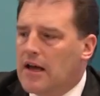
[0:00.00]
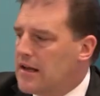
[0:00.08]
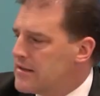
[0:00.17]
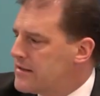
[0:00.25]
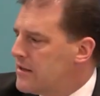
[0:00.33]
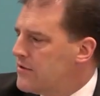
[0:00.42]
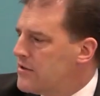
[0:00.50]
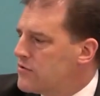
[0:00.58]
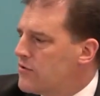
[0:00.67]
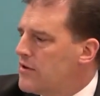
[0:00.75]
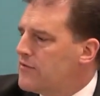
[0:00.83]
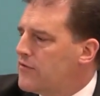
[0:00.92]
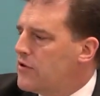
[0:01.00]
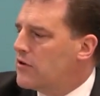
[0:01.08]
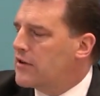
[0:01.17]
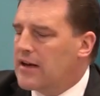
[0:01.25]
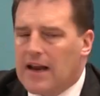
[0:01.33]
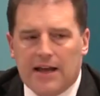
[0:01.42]
series, or even if you
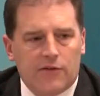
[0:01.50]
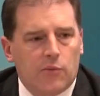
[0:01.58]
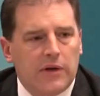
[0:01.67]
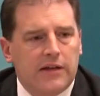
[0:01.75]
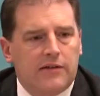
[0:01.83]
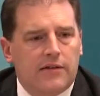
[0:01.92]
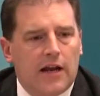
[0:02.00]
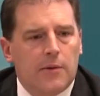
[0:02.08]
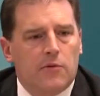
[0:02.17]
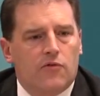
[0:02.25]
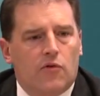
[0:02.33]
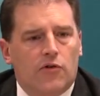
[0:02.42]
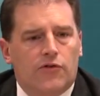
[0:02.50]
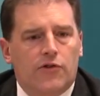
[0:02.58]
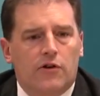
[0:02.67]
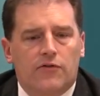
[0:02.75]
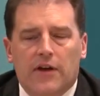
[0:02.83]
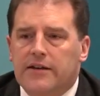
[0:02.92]
look at last week's labour force
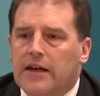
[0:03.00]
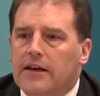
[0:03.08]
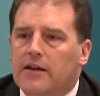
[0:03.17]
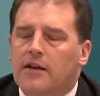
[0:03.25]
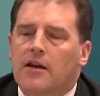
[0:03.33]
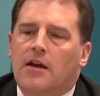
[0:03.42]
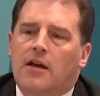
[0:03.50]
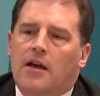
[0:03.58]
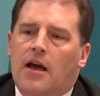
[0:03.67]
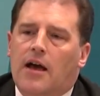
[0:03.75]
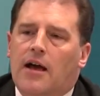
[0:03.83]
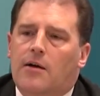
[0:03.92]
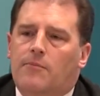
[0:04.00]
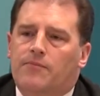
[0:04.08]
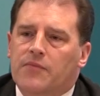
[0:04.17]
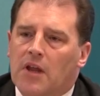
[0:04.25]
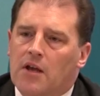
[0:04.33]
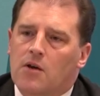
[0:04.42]
survey data,
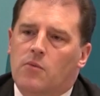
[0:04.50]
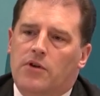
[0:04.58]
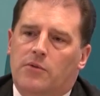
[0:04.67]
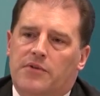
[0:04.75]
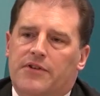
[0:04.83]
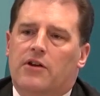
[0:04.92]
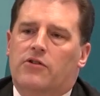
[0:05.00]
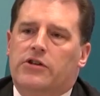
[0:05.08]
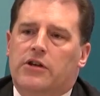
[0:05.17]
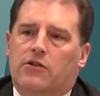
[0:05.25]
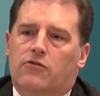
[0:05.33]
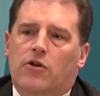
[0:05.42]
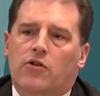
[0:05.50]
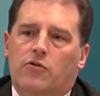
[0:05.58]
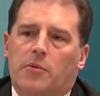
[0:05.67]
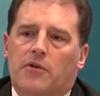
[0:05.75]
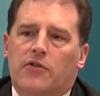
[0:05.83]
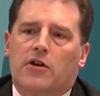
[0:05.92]
where there was year-on-year growth,
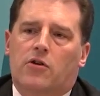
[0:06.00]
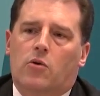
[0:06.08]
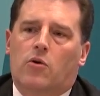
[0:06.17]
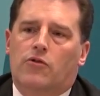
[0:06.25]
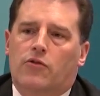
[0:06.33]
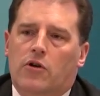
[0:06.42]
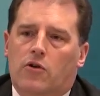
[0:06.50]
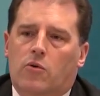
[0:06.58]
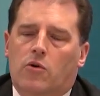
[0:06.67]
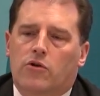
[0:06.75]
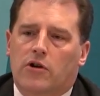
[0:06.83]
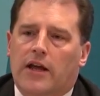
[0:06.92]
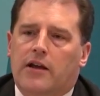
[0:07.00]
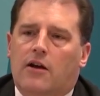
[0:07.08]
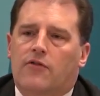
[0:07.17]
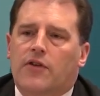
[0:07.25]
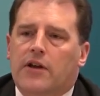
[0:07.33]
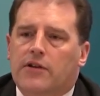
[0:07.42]
but if you look quarter on quarter like our
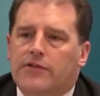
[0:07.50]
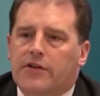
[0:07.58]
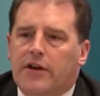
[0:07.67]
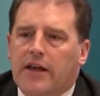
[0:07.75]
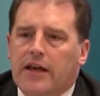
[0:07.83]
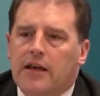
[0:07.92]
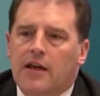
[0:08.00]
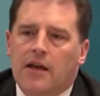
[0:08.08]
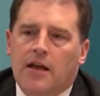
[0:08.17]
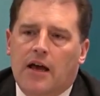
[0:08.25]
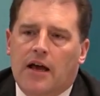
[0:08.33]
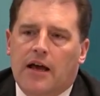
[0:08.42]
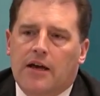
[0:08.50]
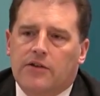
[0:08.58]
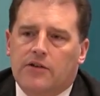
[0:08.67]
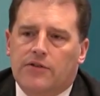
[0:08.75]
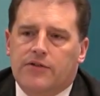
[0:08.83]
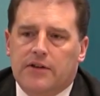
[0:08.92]
figures today,
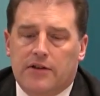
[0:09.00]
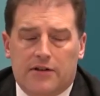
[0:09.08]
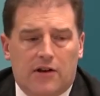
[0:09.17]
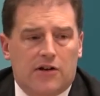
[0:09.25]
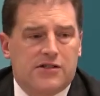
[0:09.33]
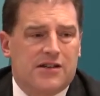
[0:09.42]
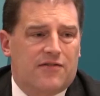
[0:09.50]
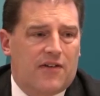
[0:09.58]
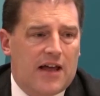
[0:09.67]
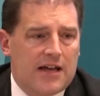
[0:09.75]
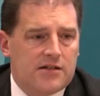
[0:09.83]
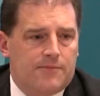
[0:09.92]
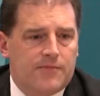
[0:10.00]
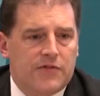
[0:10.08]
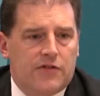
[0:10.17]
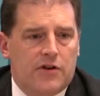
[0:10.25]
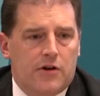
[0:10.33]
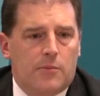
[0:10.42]
you'll see that it's largely flat.
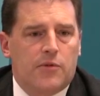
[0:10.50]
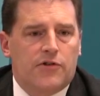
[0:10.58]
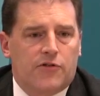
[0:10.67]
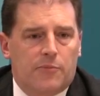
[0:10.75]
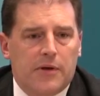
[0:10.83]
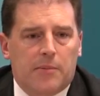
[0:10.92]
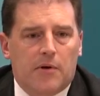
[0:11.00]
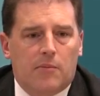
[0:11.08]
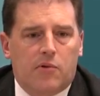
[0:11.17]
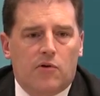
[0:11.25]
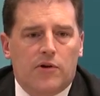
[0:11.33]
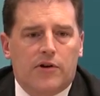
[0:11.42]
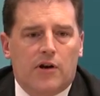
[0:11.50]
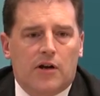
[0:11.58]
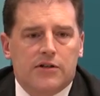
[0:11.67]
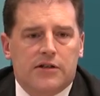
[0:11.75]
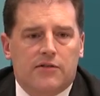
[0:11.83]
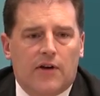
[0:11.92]
So the numbers of people employed are
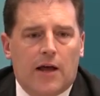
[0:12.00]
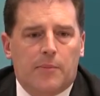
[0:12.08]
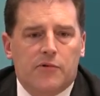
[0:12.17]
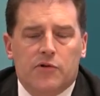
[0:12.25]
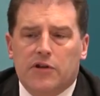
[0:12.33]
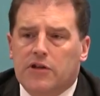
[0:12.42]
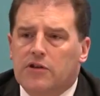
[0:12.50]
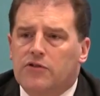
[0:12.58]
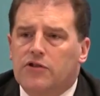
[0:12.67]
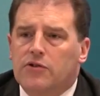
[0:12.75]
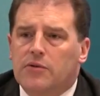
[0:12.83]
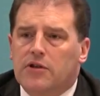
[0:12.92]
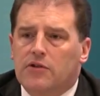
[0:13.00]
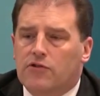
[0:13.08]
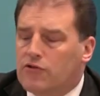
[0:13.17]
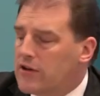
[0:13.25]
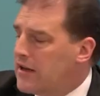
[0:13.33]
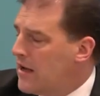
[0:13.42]
largely flat between Q2 and
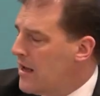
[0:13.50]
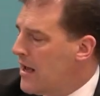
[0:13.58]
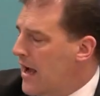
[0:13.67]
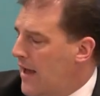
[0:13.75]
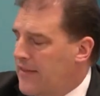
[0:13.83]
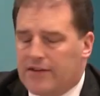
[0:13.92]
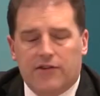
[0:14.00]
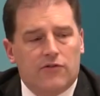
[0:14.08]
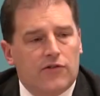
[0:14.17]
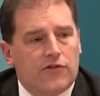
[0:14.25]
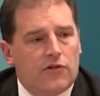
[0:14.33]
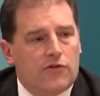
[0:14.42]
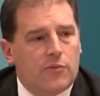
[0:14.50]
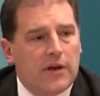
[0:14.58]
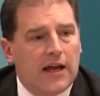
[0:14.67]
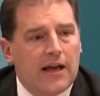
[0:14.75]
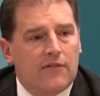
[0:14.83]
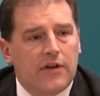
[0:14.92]
Q3, and that's the result we
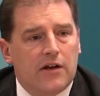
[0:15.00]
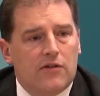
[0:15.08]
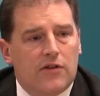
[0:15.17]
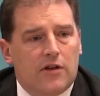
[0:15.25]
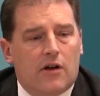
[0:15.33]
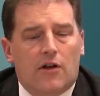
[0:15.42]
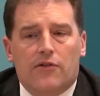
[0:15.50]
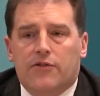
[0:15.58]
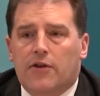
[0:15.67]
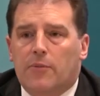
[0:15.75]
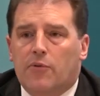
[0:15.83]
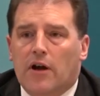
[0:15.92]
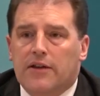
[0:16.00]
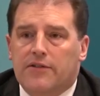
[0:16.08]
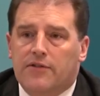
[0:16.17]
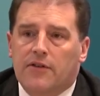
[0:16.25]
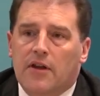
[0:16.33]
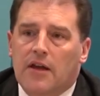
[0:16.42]
have here in the constant
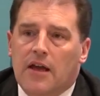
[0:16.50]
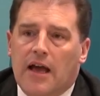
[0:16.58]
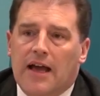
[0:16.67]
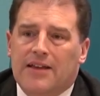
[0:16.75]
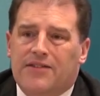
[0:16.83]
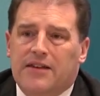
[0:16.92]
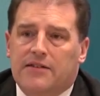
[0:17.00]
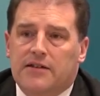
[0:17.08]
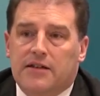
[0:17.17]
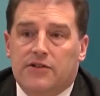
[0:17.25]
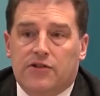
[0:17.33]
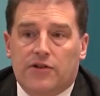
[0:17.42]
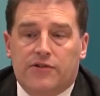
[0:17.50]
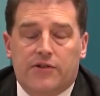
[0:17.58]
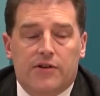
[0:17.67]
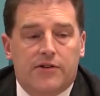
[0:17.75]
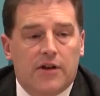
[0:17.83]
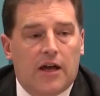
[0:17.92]
price seasonally
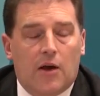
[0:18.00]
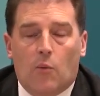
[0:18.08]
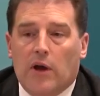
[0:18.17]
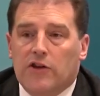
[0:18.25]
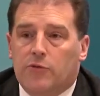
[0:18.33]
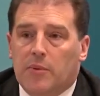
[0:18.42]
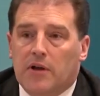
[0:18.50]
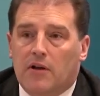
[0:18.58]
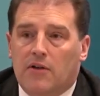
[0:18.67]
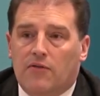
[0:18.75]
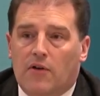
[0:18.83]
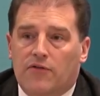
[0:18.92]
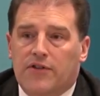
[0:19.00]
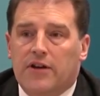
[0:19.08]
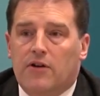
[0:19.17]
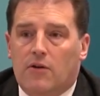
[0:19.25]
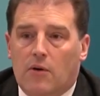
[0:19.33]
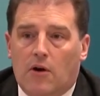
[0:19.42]
adjusted wage bill of
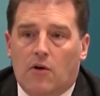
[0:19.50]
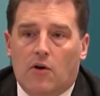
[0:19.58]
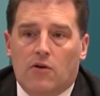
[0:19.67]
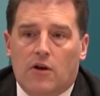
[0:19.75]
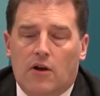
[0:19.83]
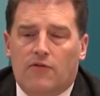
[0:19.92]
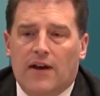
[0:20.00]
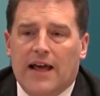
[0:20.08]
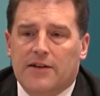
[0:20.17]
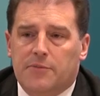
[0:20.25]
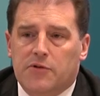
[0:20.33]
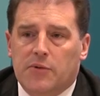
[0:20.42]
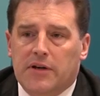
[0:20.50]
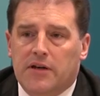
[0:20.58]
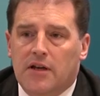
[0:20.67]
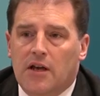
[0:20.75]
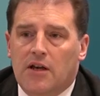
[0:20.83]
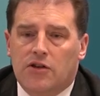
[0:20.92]
zero or flat between
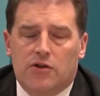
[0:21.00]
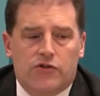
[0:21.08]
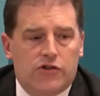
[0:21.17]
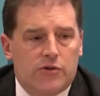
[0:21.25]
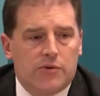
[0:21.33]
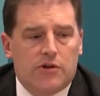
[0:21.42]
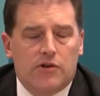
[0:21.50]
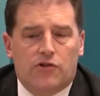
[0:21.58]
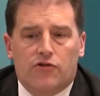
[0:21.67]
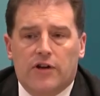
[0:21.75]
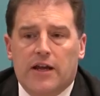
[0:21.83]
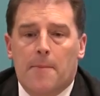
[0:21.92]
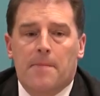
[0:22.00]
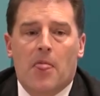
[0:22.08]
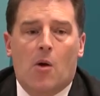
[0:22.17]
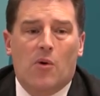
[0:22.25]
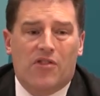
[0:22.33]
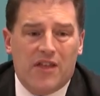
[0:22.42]
Q2 and Q3.
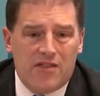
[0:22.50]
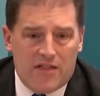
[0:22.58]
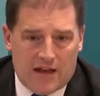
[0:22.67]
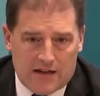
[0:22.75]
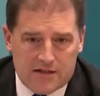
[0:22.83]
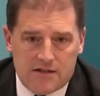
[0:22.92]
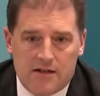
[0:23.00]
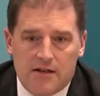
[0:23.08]
Within that,